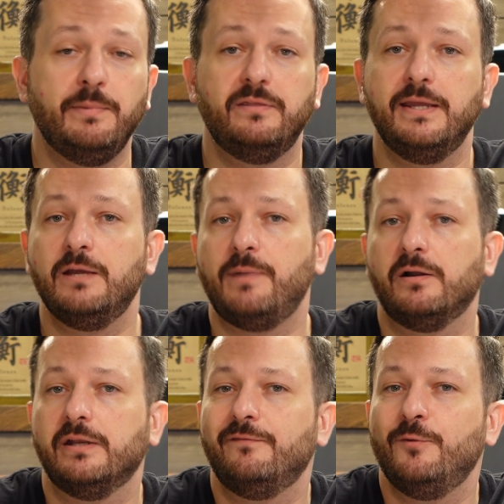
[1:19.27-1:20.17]
I mean, think
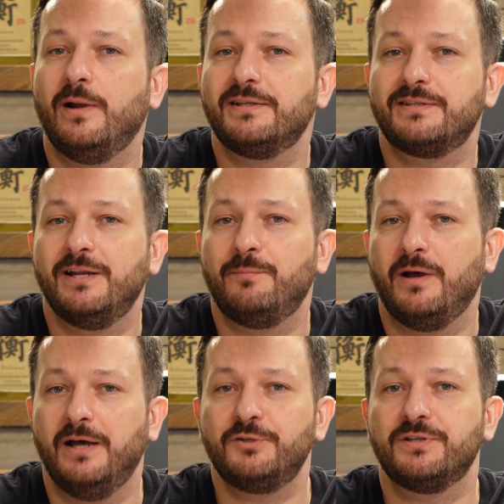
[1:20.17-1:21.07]
about it. If you want to set up
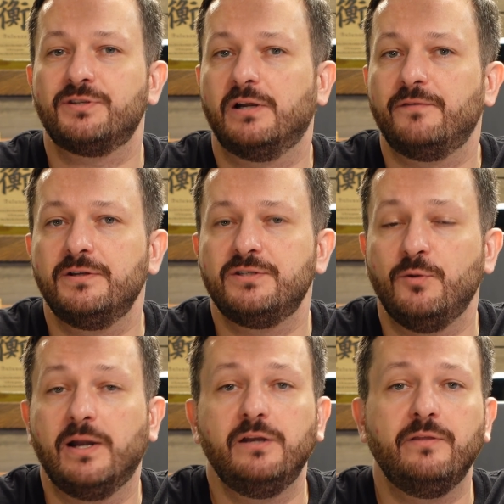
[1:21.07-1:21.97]
100 servers, do
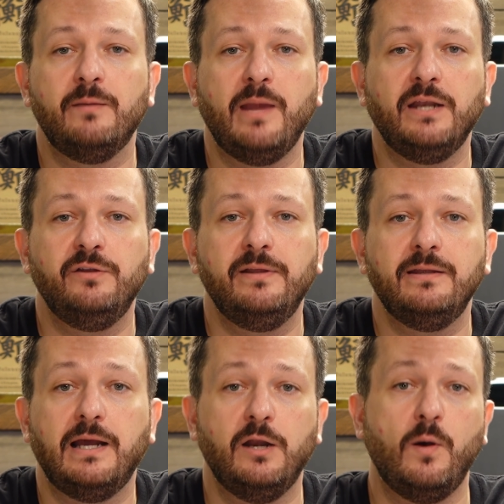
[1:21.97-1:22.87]
you want to do that
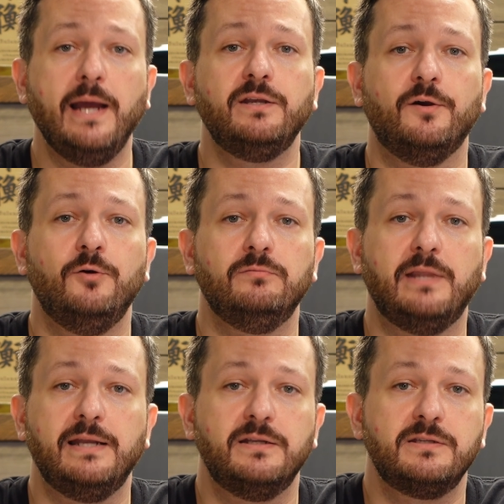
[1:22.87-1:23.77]
manually? I know I don't.
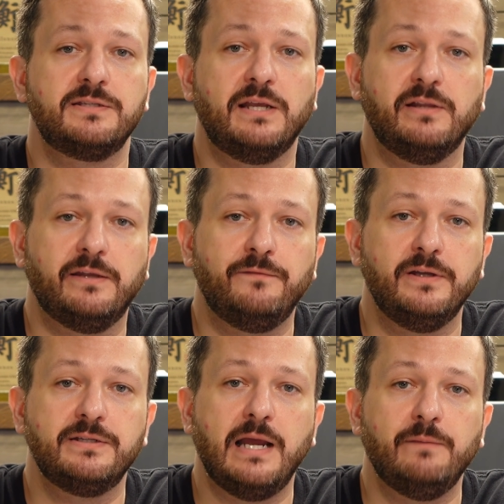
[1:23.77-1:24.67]
That doesn't sound like a
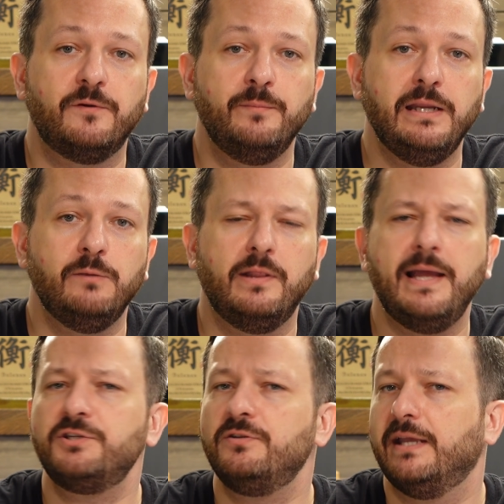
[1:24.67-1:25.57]
fun time for me. Well,
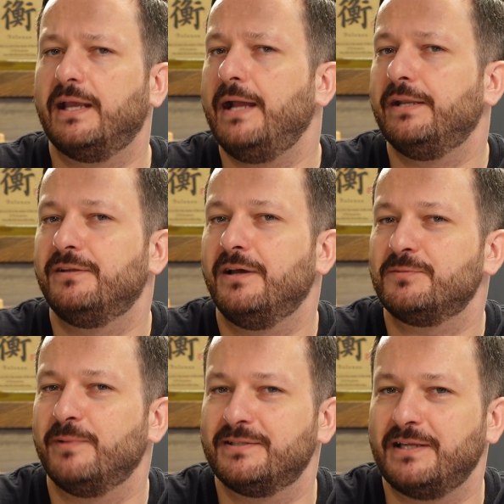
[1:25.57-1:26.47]
actually, it kind of
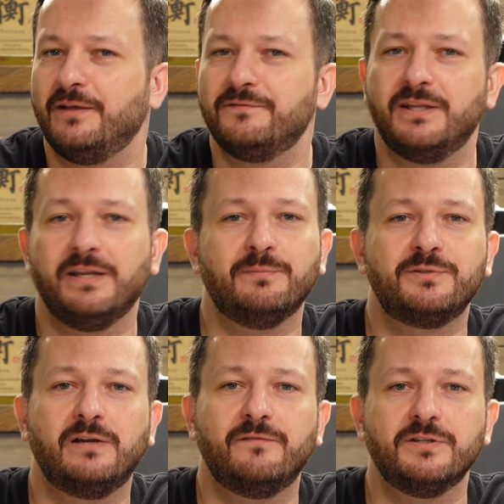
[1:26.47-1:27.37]
does because I love setting up
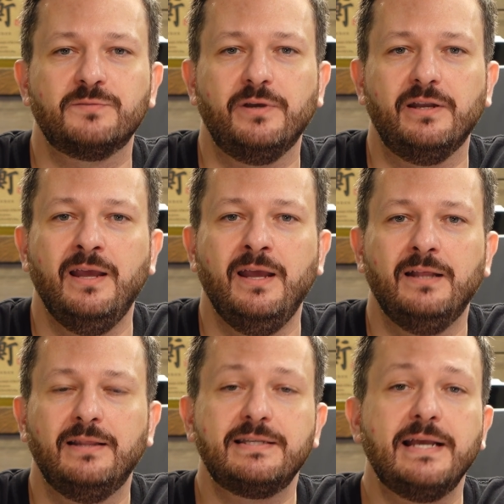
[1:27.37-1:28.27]
servers, but
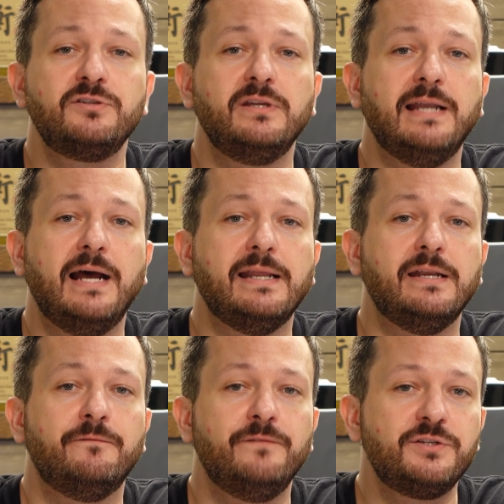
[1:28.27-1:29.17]
that's actually not
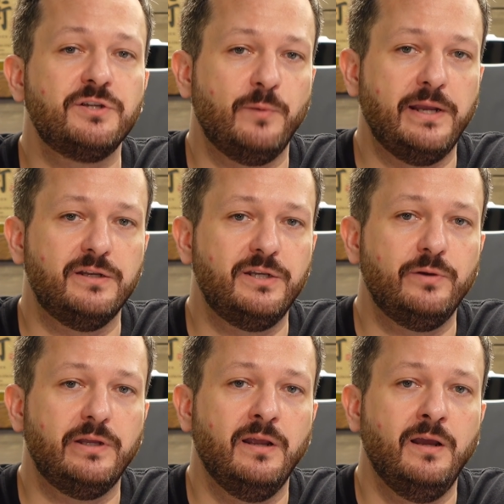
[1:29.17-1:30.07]
an efficient way to
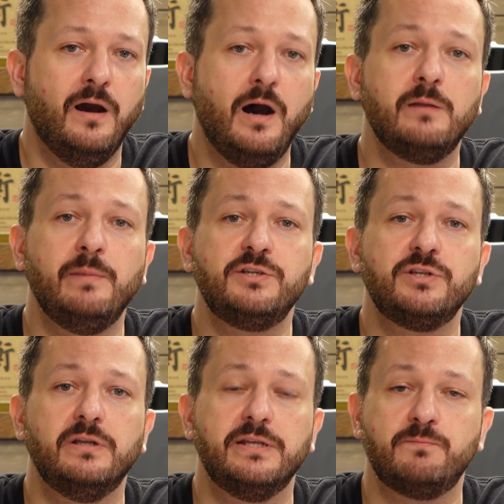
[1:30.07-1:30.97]
do it.
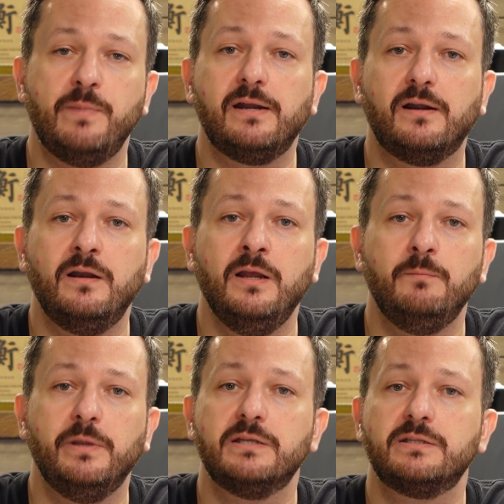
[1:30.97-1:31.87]
Automation is better
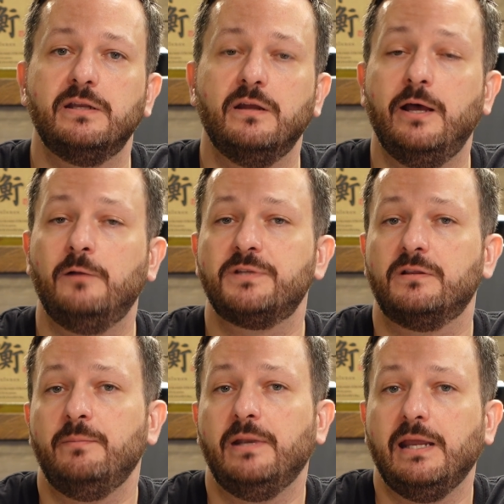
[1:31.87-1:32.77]
because it helps
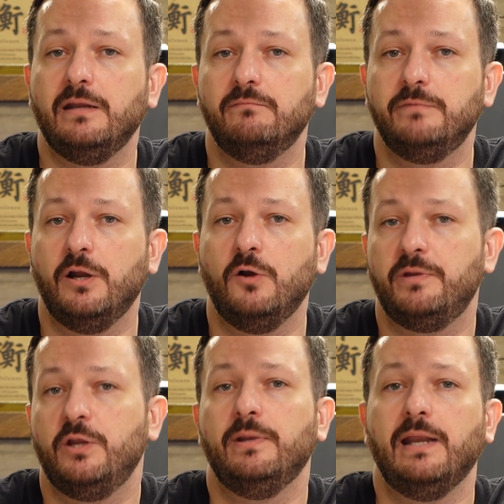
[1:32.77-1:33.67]
eliminate, you know,
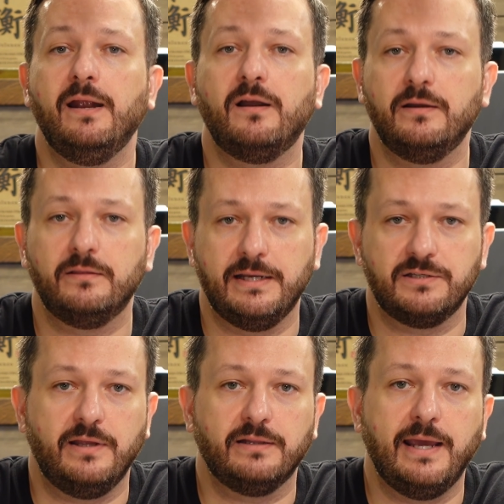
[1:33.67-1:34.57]
human error and
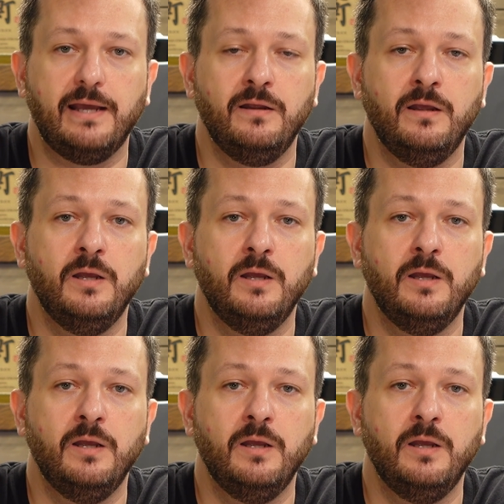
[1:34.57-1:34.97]
things like that.